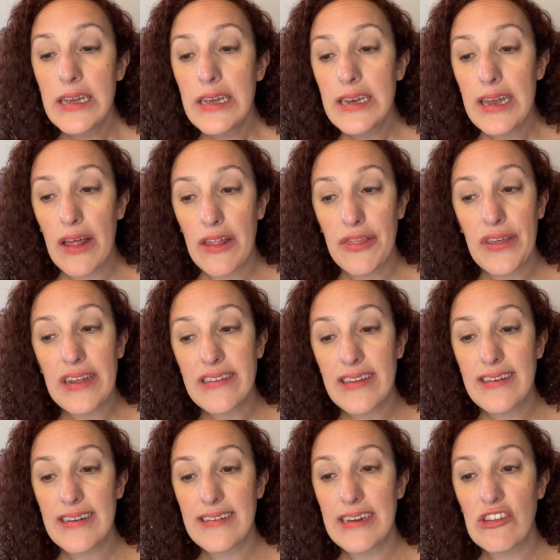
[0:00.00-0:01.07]
Now, the things that
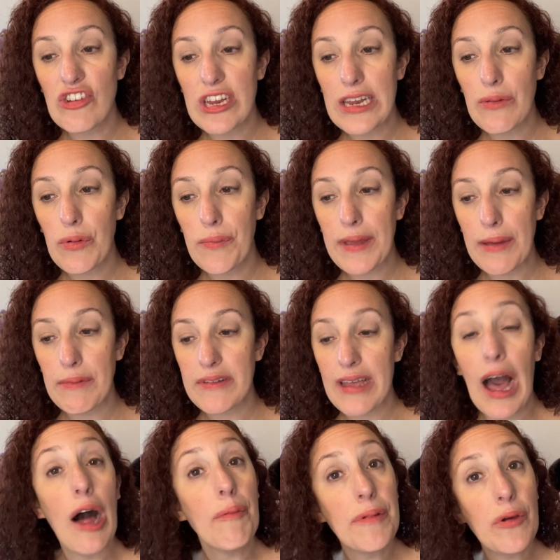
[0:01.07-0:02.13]
Disney Genie will be able to
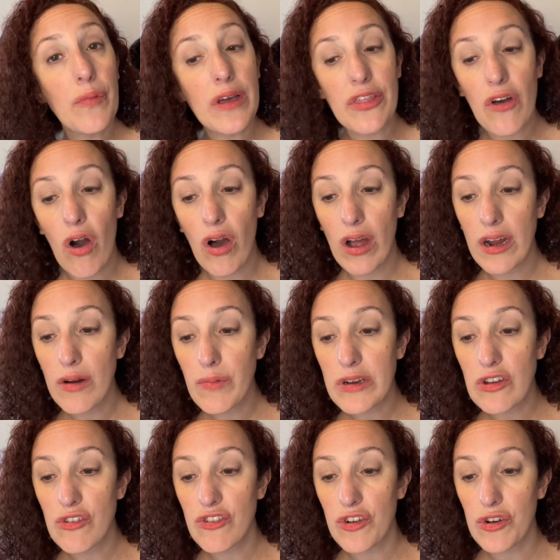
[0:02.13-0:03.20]
help you with are
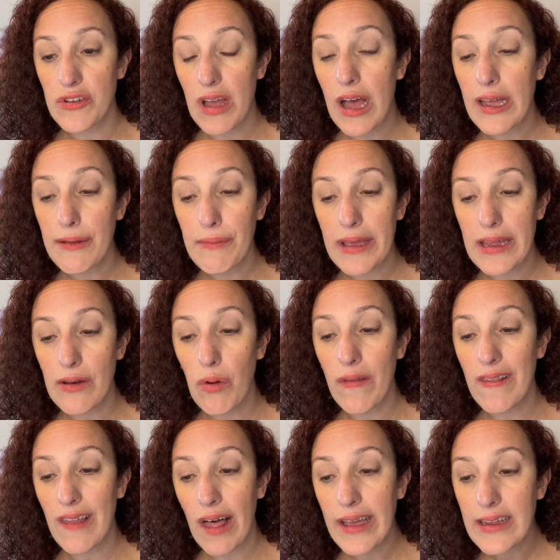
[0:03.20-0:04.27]
reduce your time in
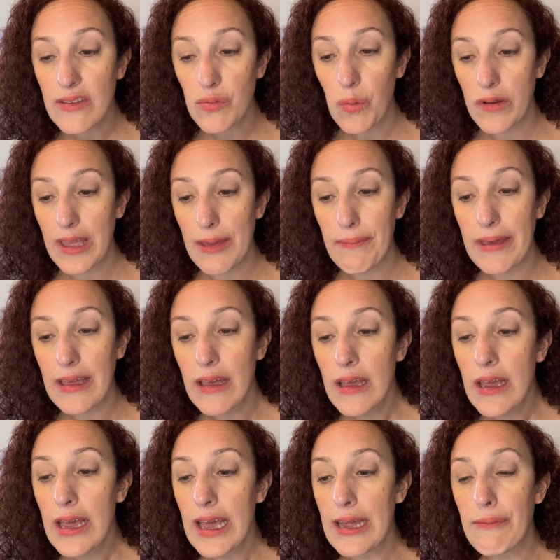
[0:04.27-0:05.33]
lines while keeping
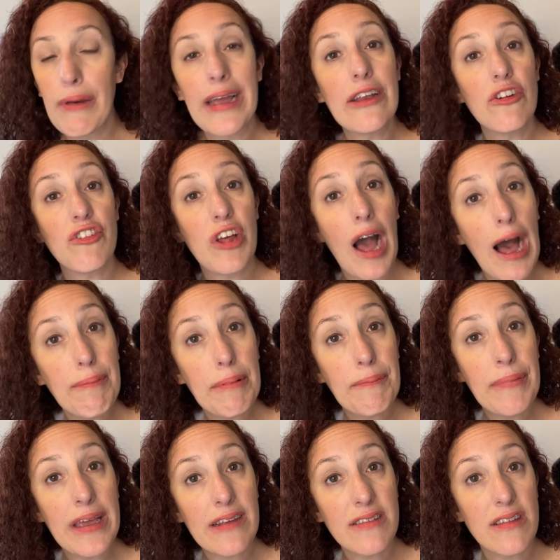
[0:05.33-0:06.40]
in mind your top
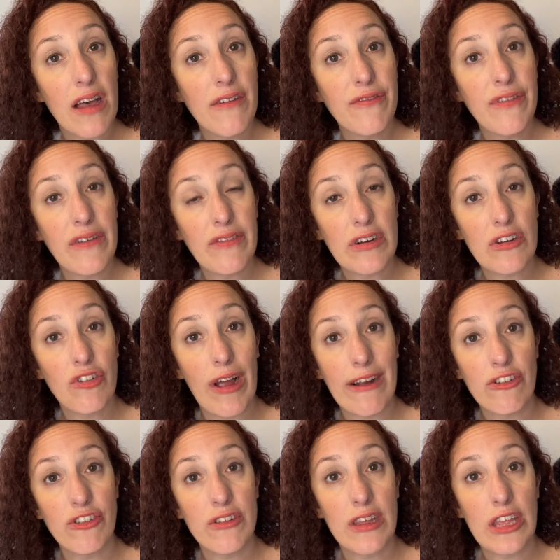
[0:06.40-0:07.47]
picks of favorite
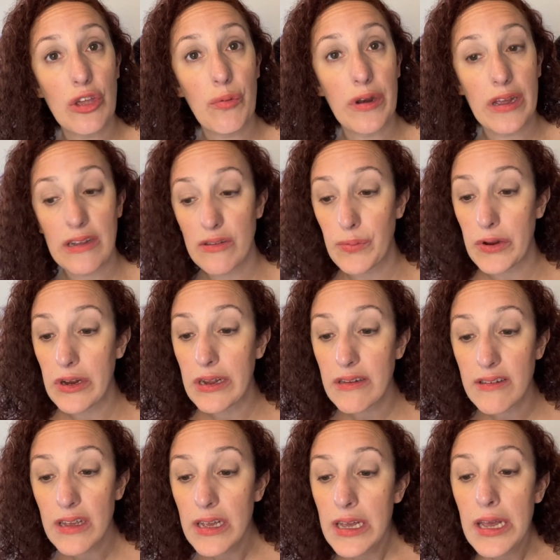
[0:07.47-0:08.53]
attractions that you want to
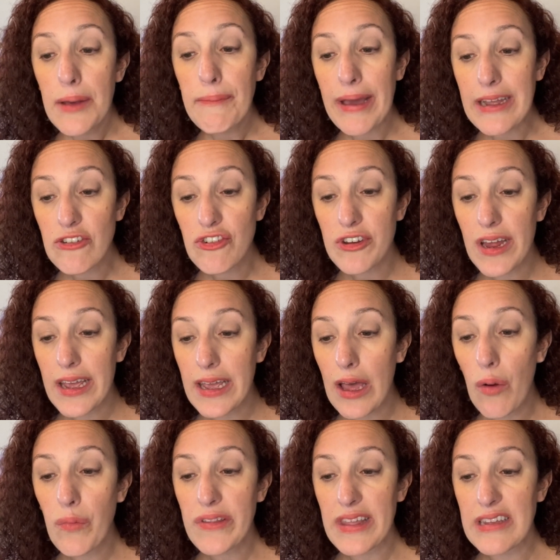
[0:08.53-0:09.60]
experience, pace your day
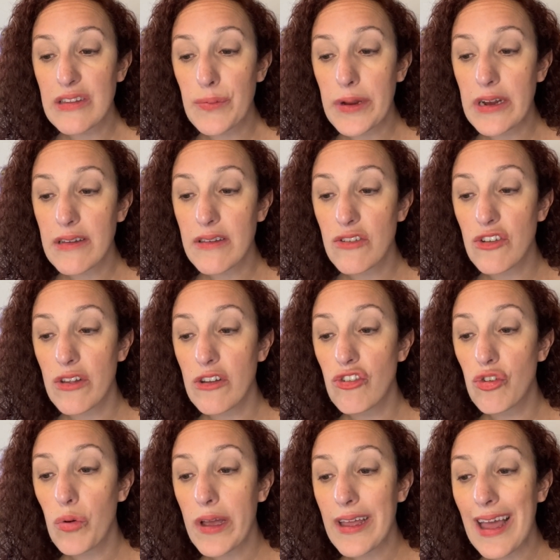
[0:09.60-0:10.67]
with experiences you'll
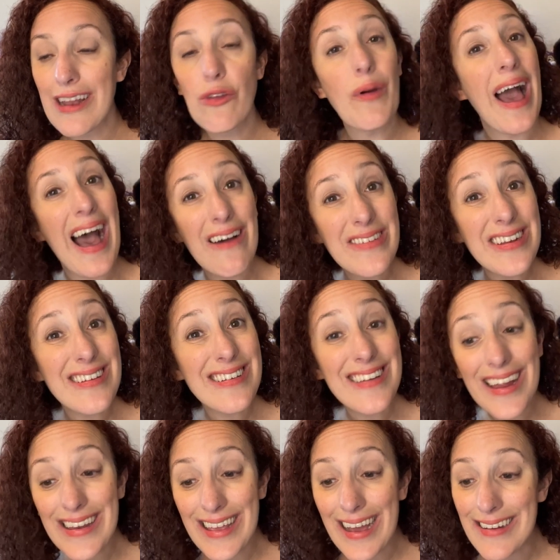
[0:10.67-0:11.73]
enjoy and you haven't
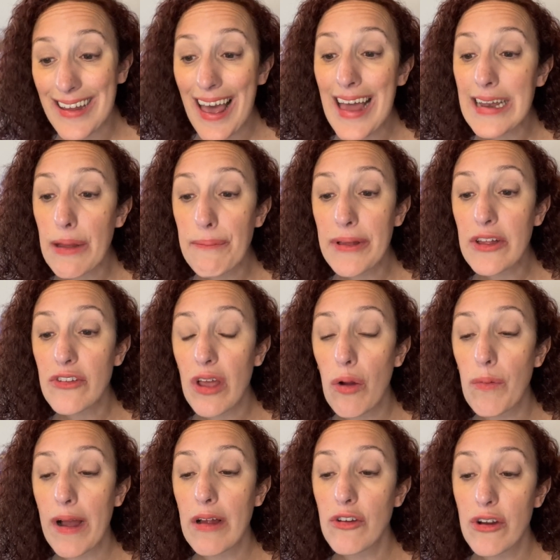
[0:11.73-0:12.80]
done yet, and build
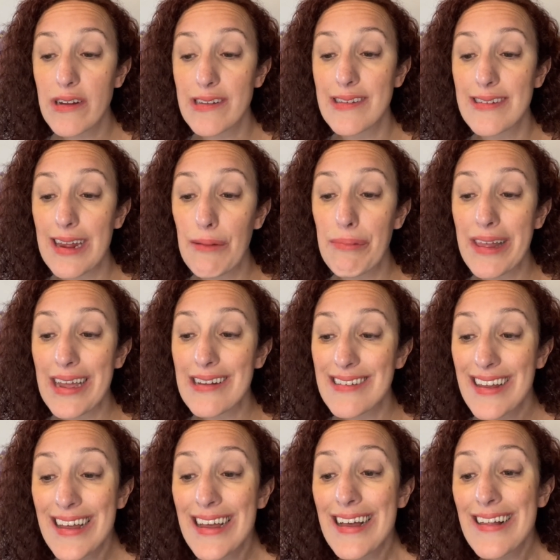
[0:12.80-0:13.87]
around your existing plans
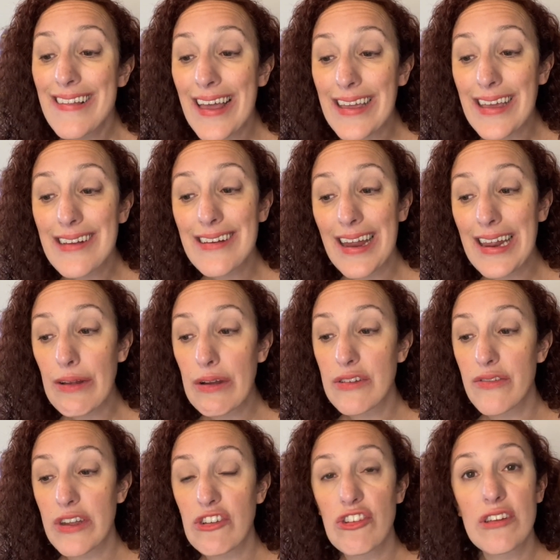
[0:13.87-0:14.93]
like dining
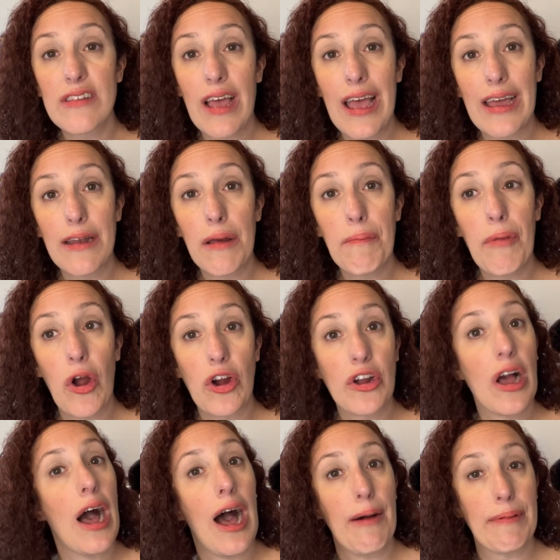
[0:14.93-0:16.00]
reservations and park
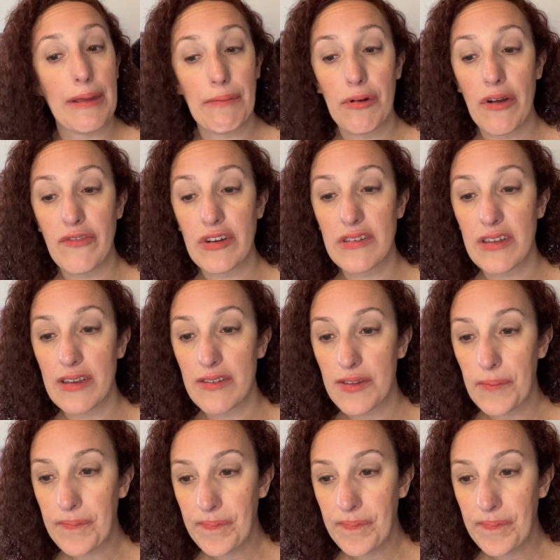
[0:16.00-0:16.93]
hopping preferences.